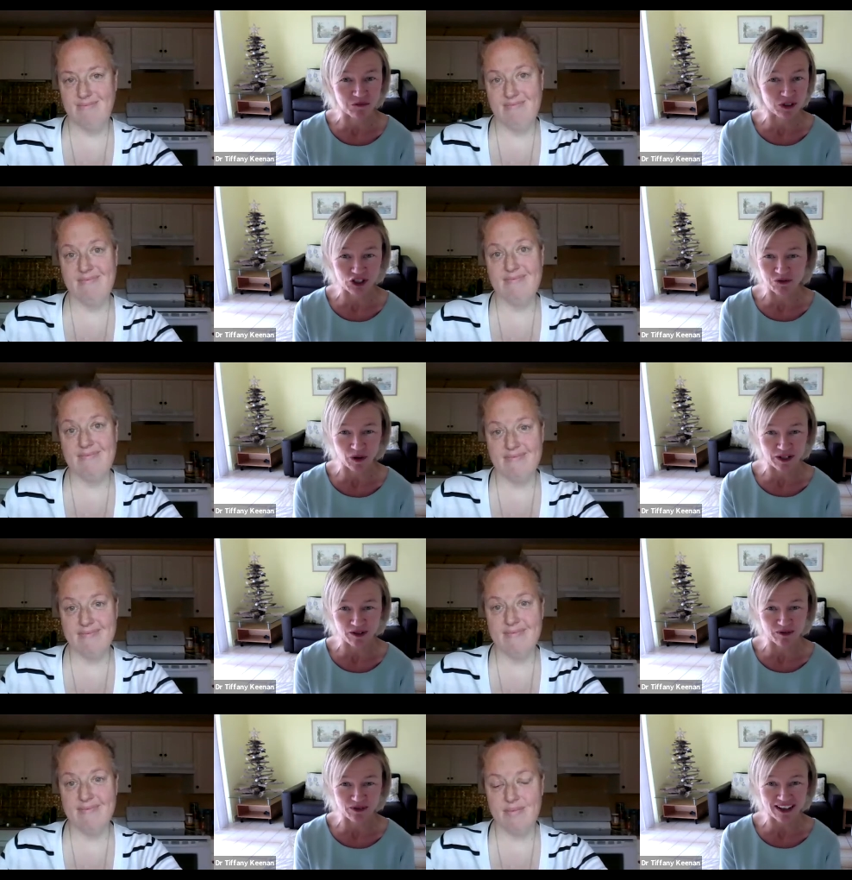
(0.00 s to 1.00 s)
Speaker 1: which is what
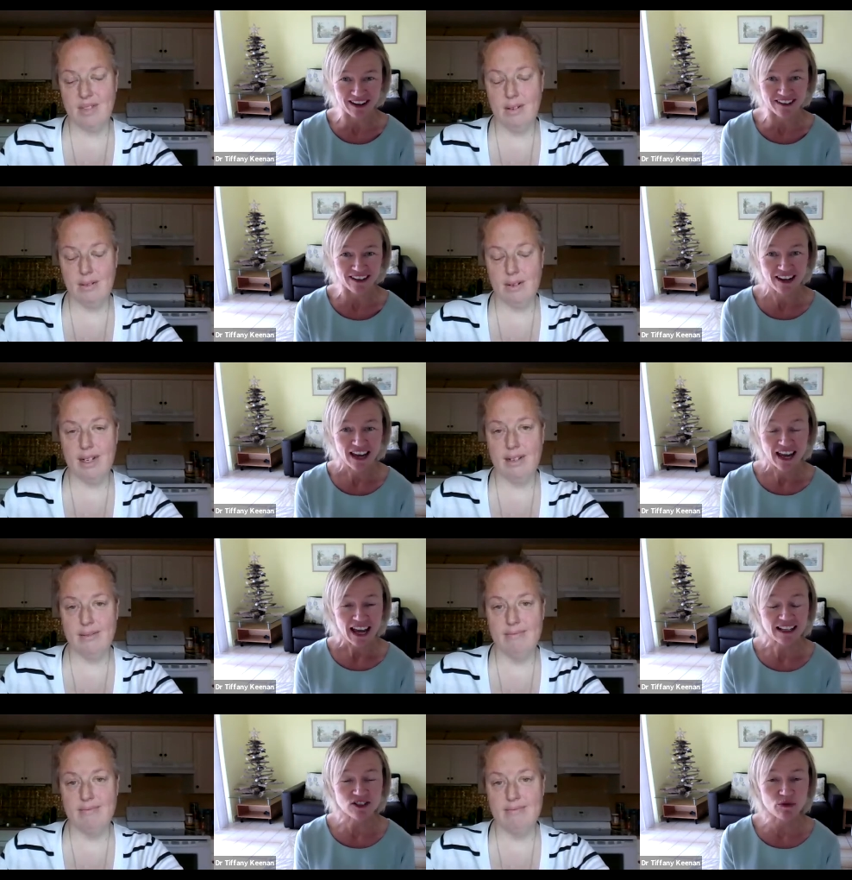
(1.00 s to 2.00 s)
you've said. Right.
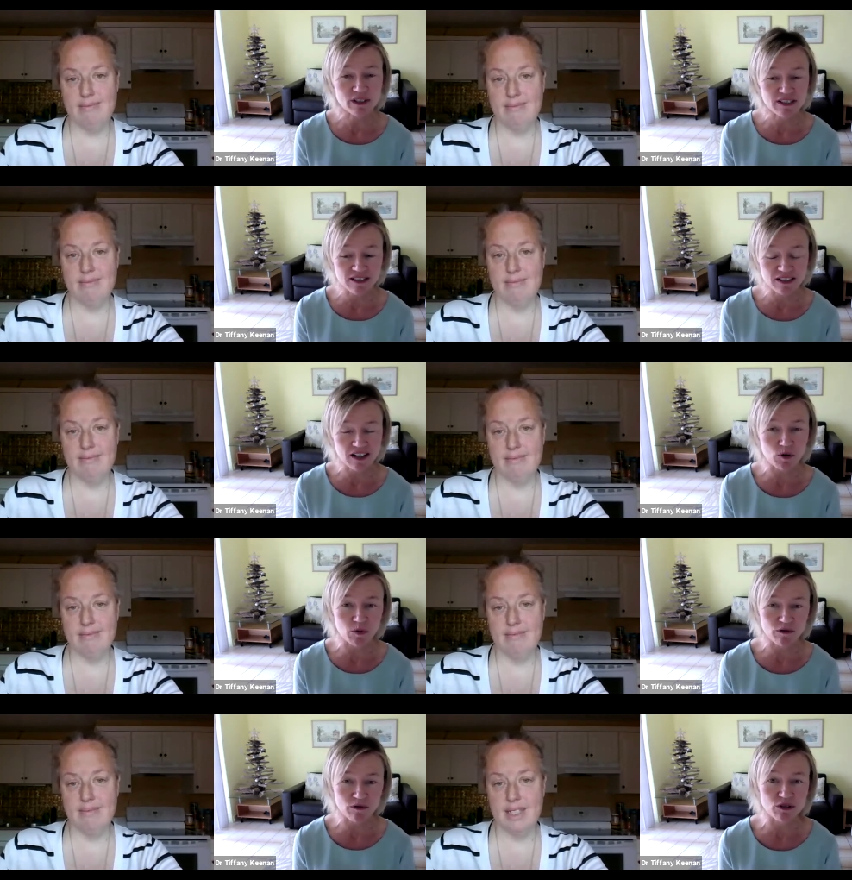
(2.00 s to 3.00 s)
And so this is the number one
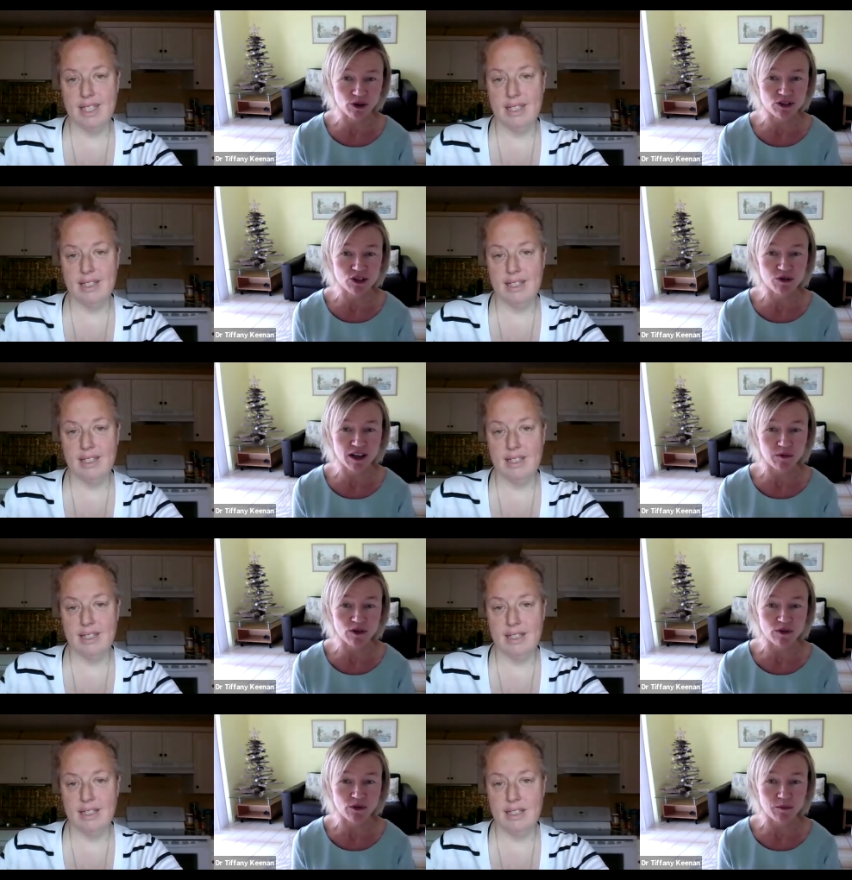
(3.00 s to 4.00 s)
resource too that we
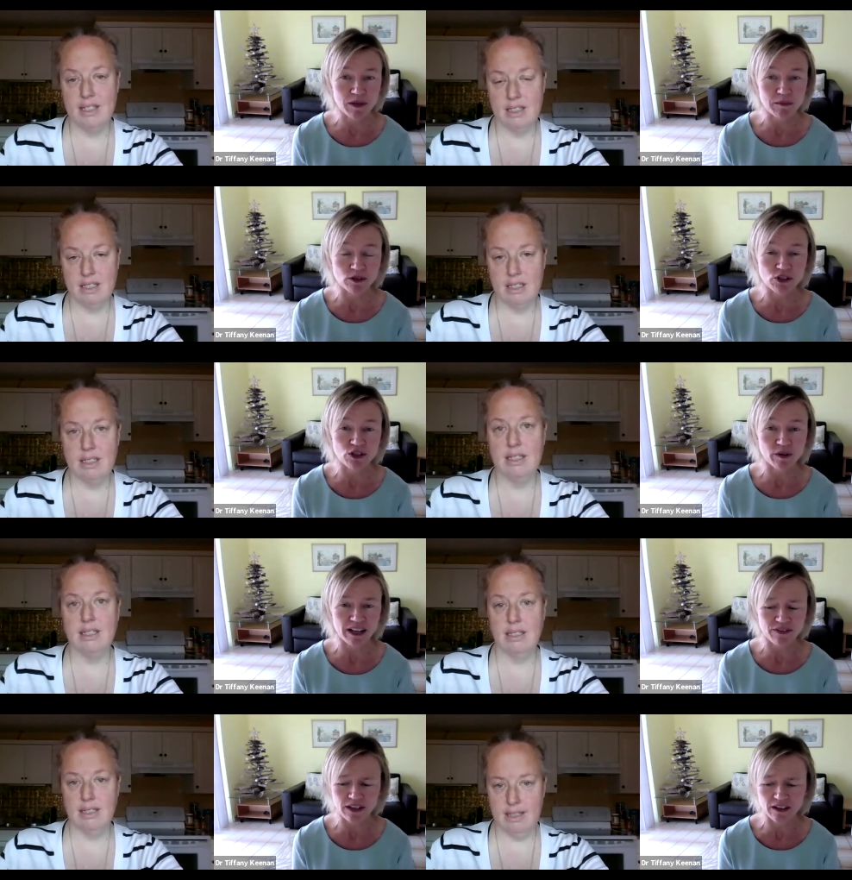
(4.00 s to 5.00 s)
refer people to. And I
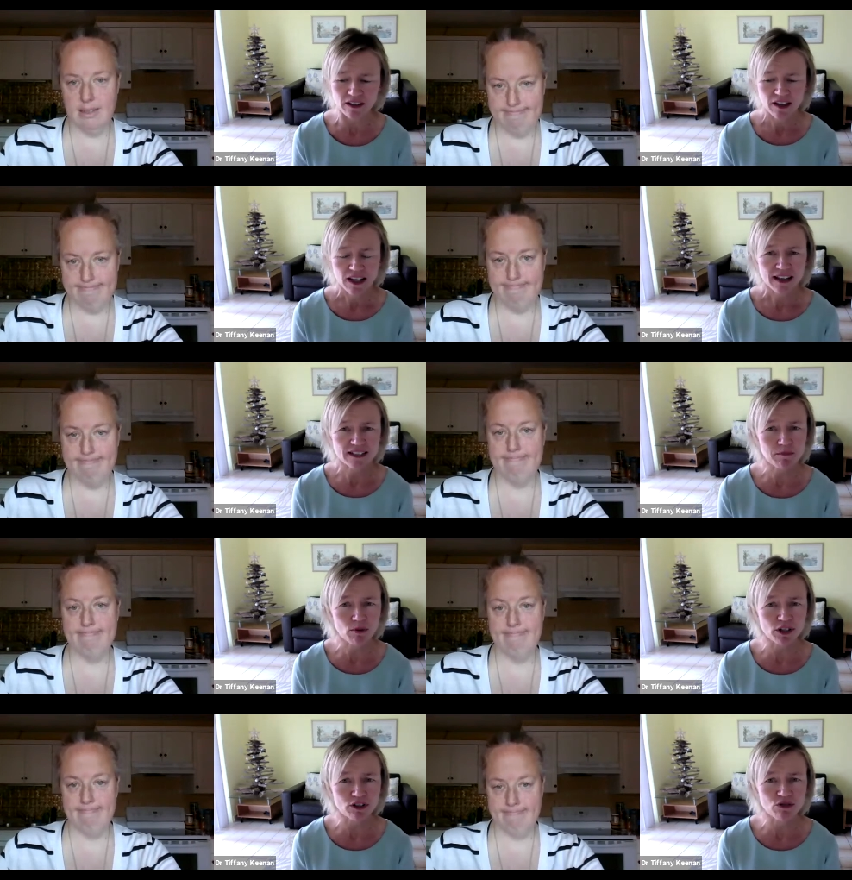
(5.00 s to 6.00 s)
think it's
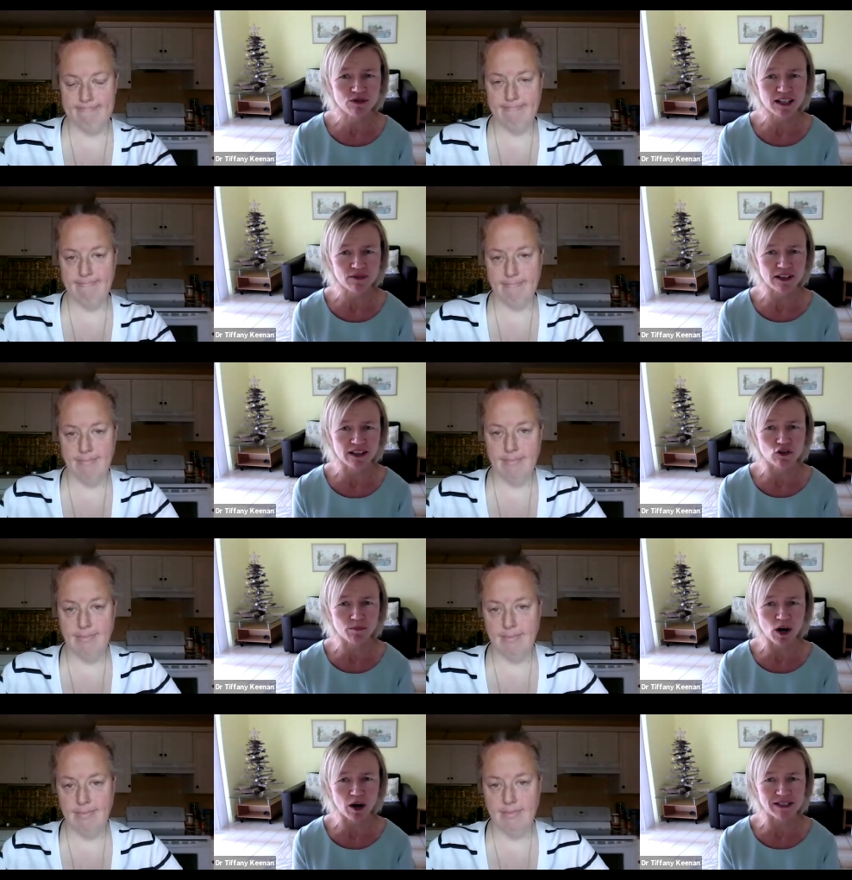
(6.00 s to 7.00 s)
important too, Stephanie, like you've
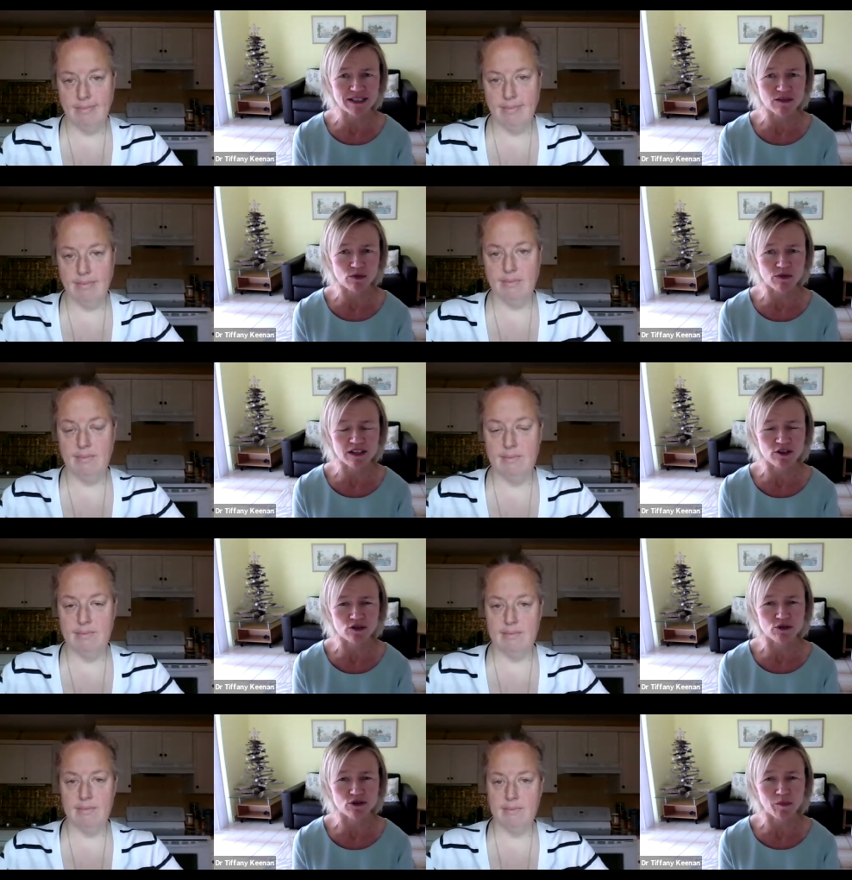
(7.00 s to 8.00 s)
probably seen through the years,
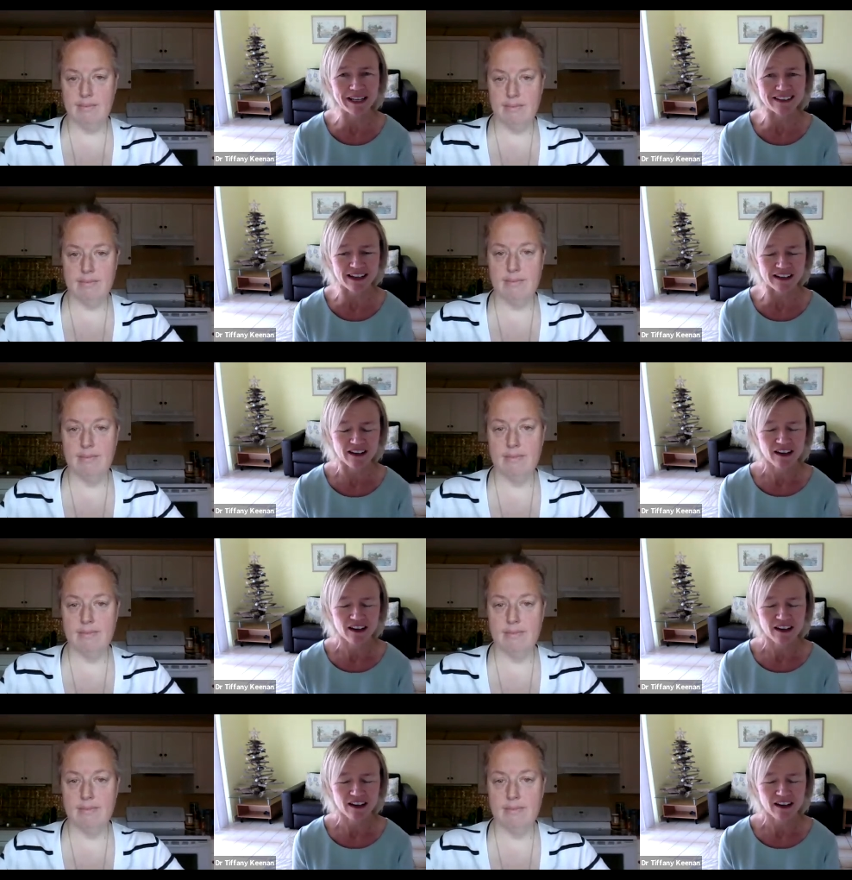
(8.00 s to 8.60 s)
there's so many like